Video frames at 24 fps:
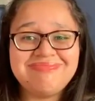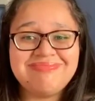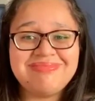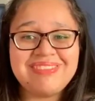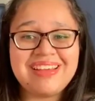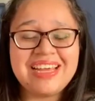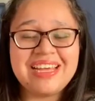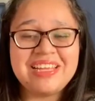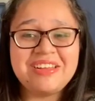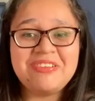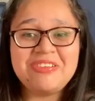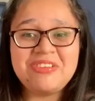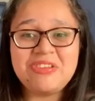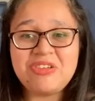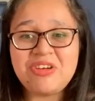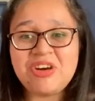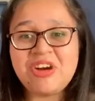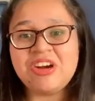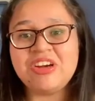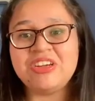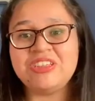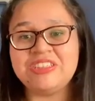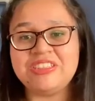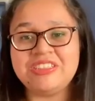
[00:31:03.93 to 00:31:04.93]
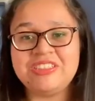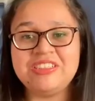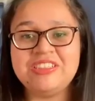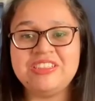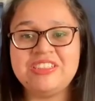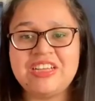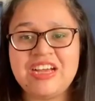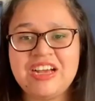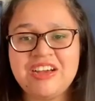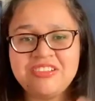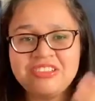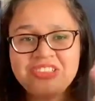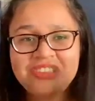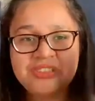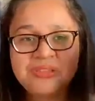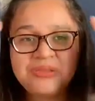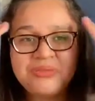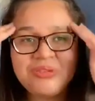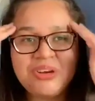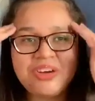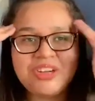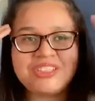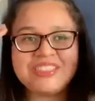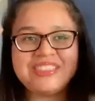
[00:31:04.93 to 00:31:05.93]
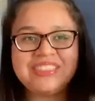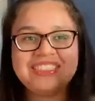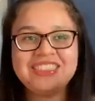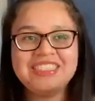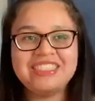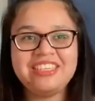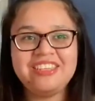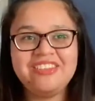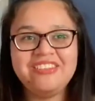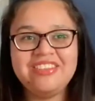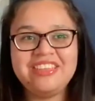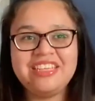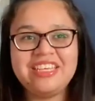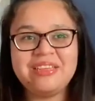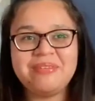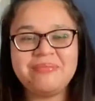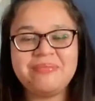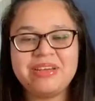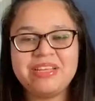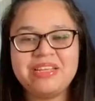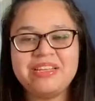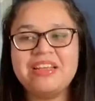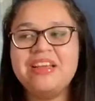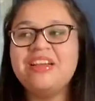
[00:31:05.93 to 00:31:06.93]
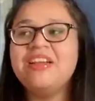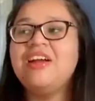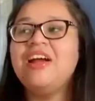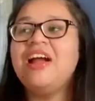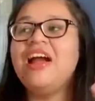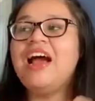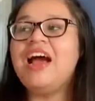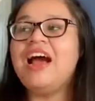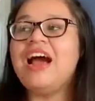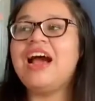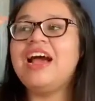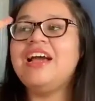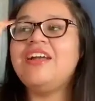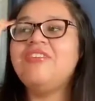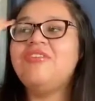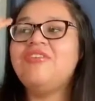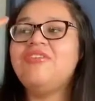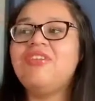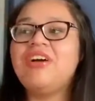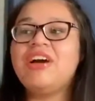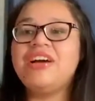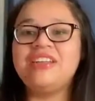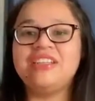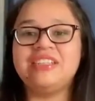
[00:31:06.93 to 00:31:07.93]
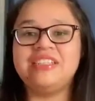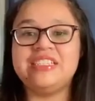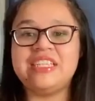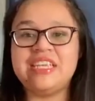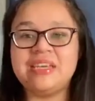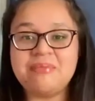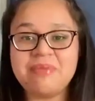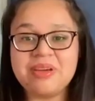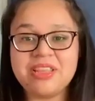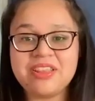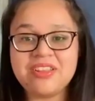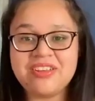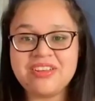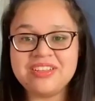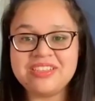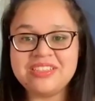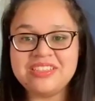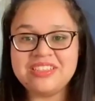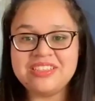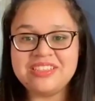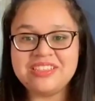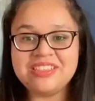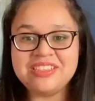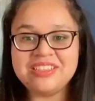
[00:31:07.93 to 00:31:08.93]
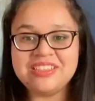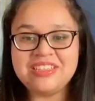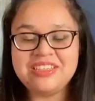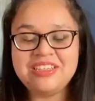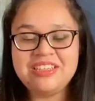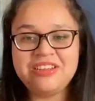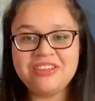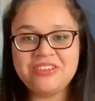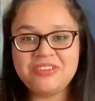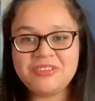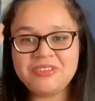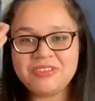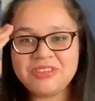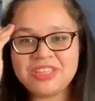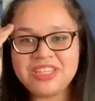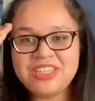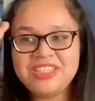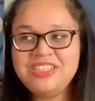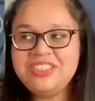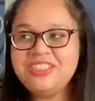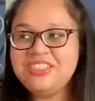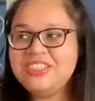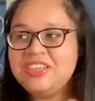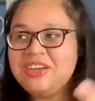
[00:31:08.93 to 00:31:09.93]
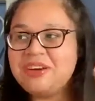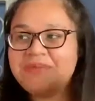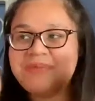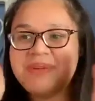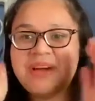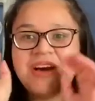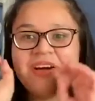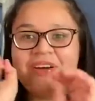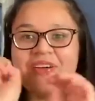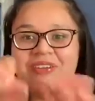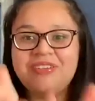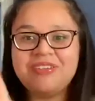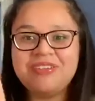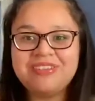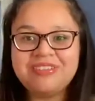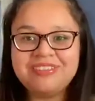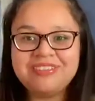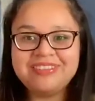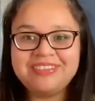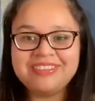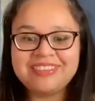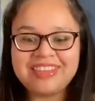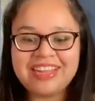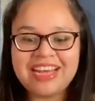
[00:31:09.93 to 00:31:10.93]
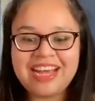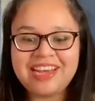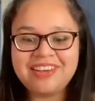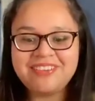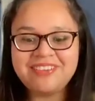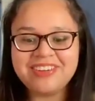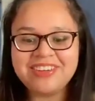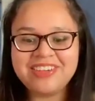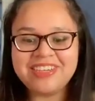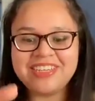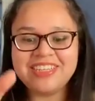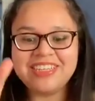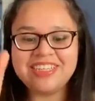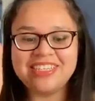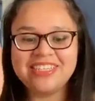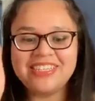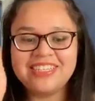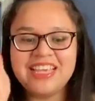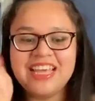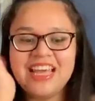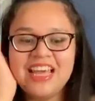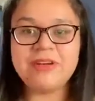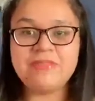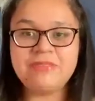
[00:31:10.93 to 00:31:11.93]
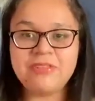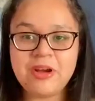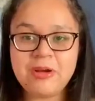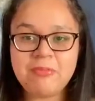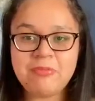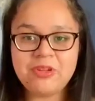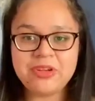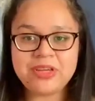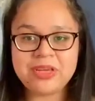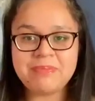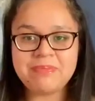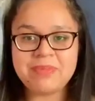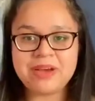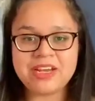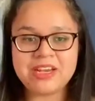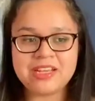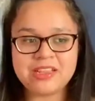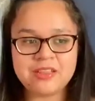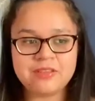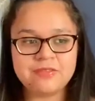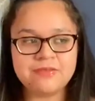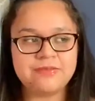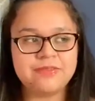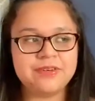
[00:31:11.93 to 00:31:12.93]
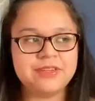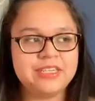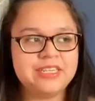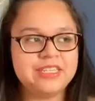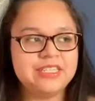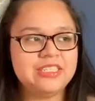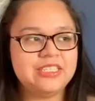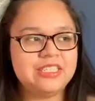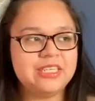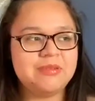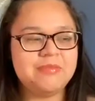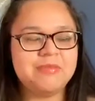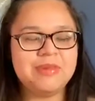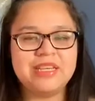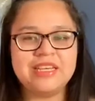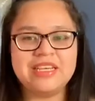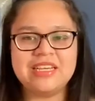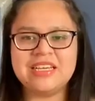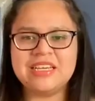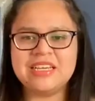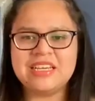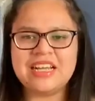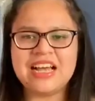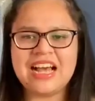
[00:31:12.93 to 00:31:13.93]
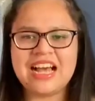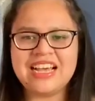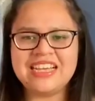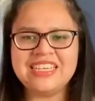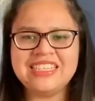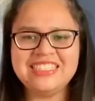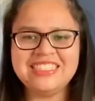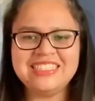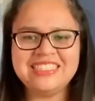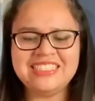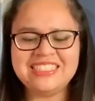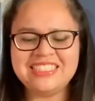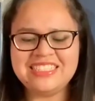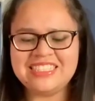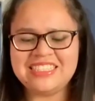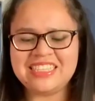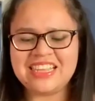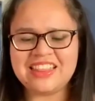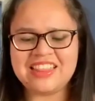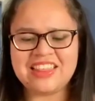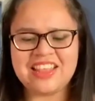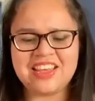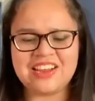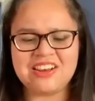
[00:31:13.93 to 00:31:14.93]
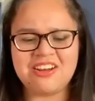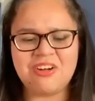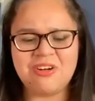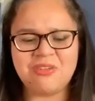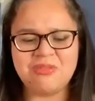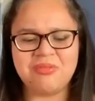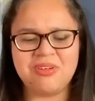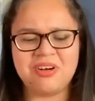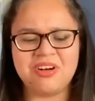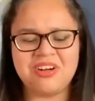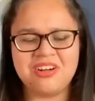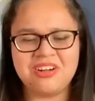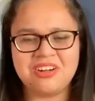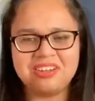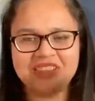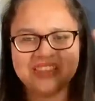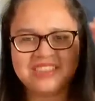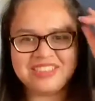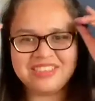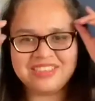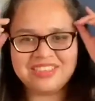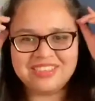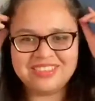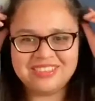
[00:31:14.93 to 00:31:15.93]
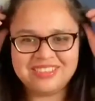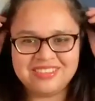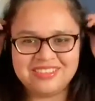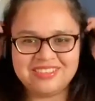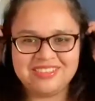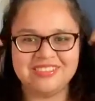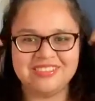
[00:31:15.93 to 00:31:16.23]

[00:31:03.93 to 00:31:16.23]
I don't know how to articulate I don't know how to say my thoughts, you know, they just come out however it is. Whenever I'm looking back at the footage, I'm like, I just said that all wrong, so